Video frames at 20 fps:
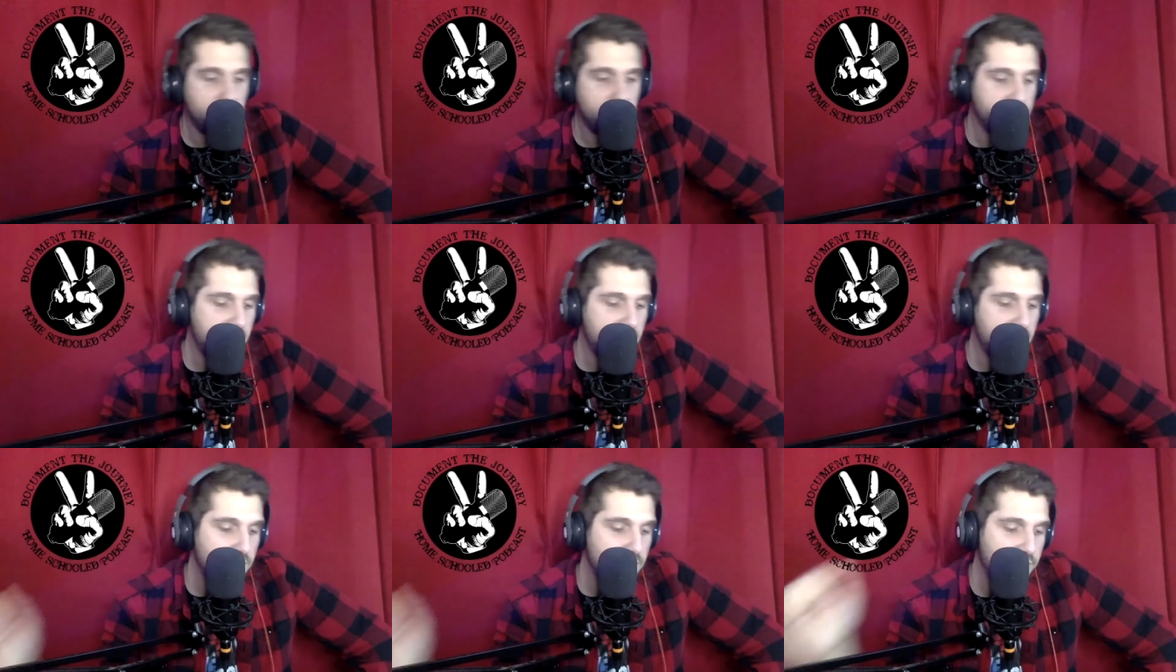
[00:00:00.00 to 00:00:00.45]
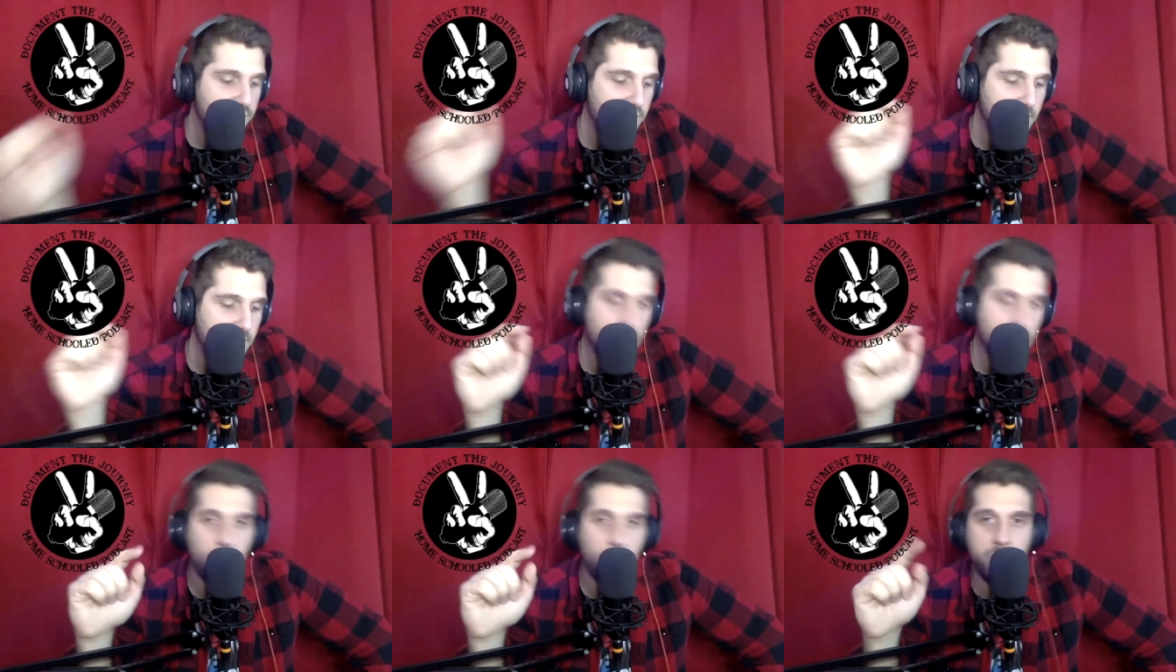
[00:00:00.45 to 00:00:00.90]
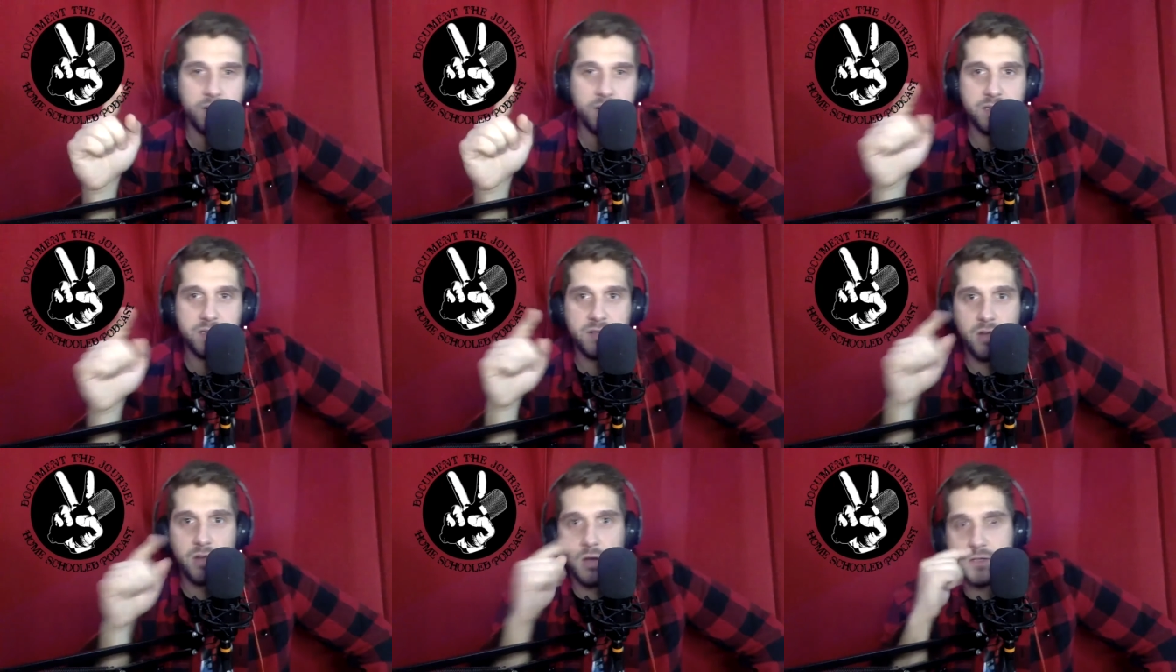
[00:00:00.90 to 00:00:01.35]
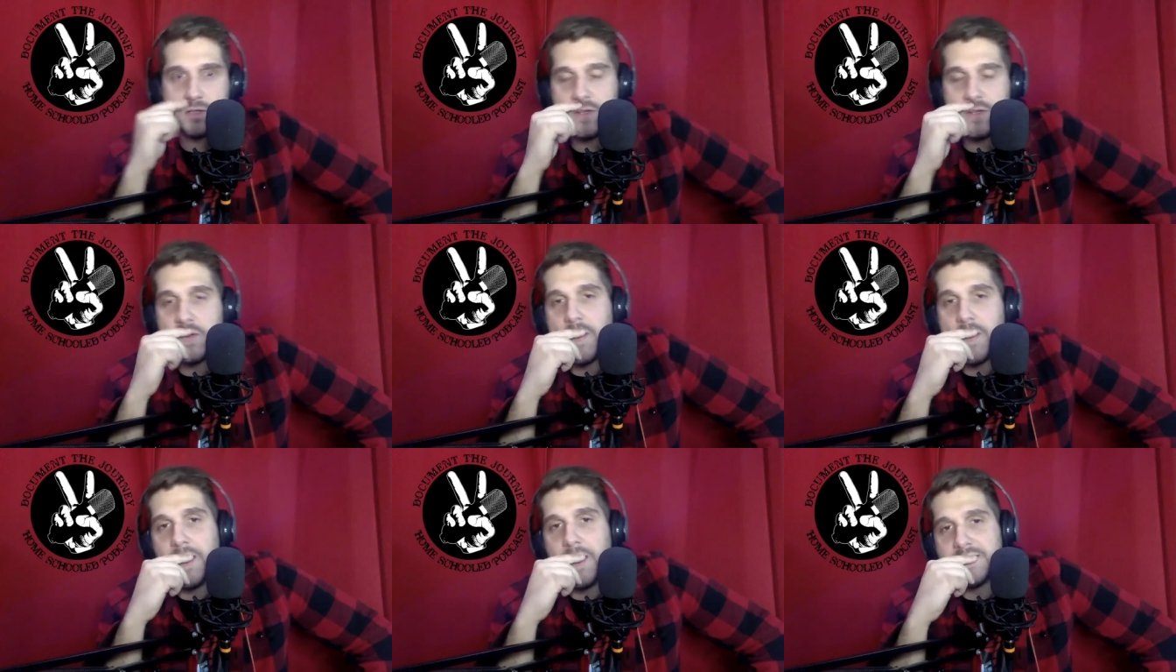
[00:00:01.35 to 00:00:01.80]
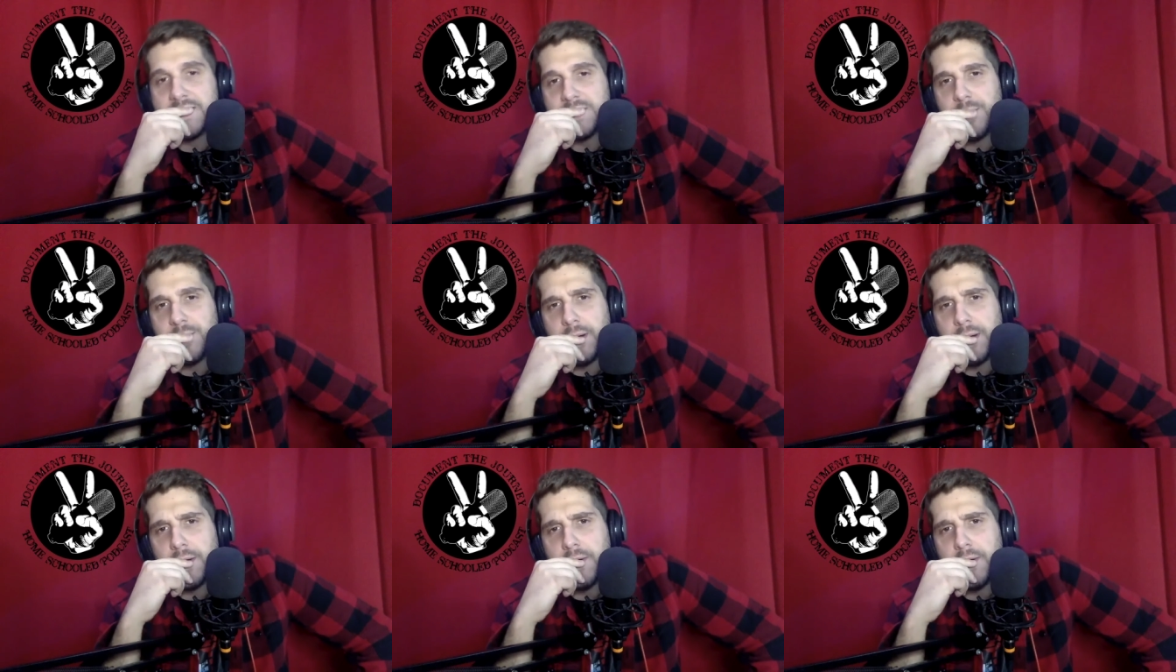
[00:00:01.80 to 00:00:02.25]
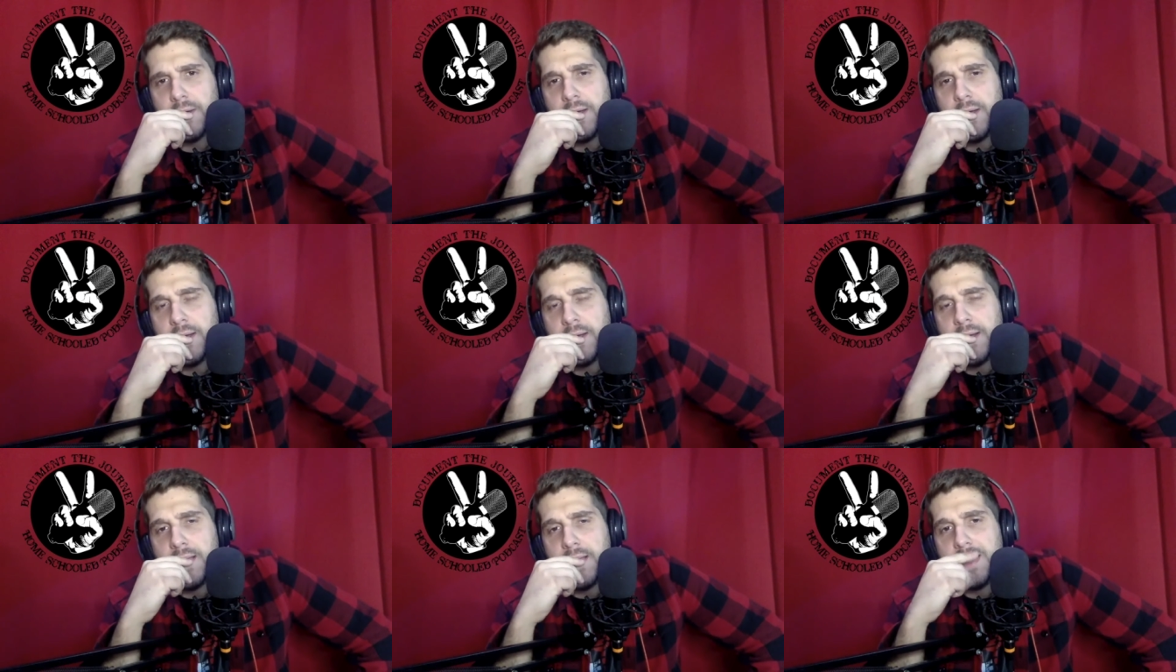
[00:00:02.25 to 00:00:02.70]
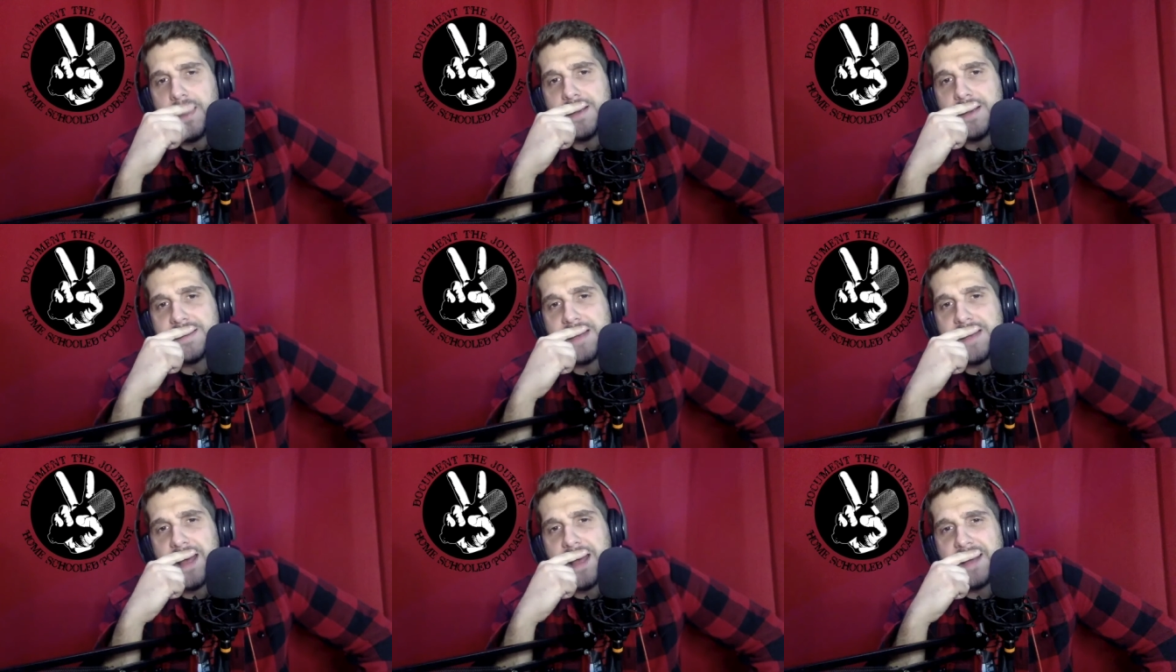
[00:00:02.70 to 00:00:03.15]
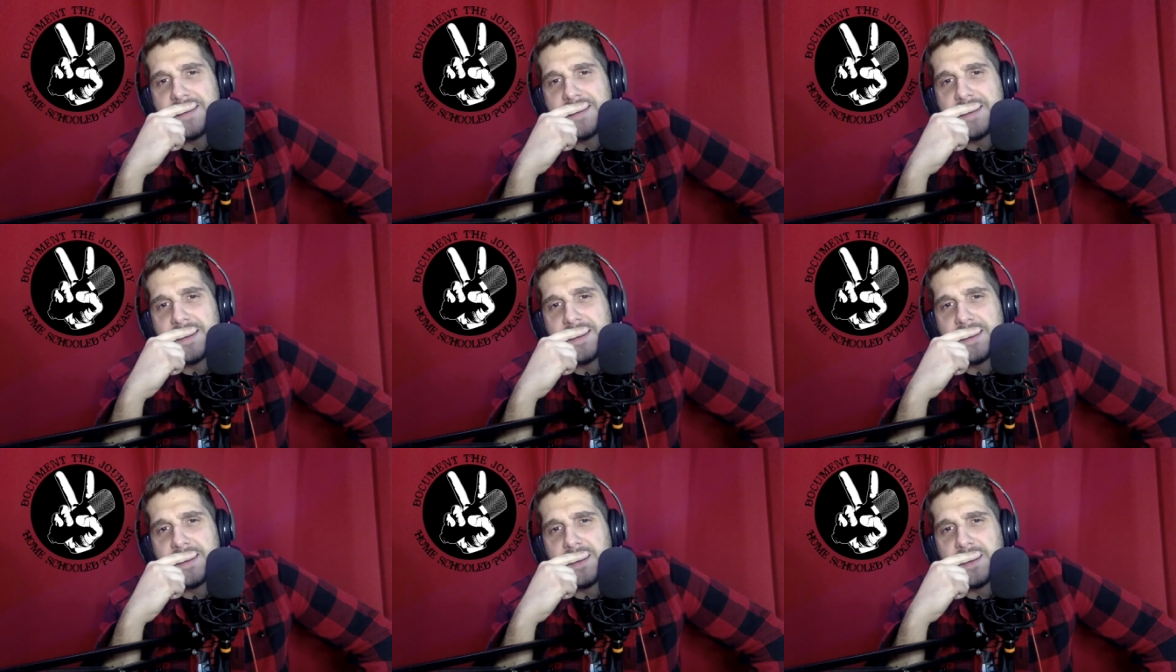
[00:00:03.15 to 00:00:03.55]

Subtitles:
the other thing I wanted to talk to you guys about is that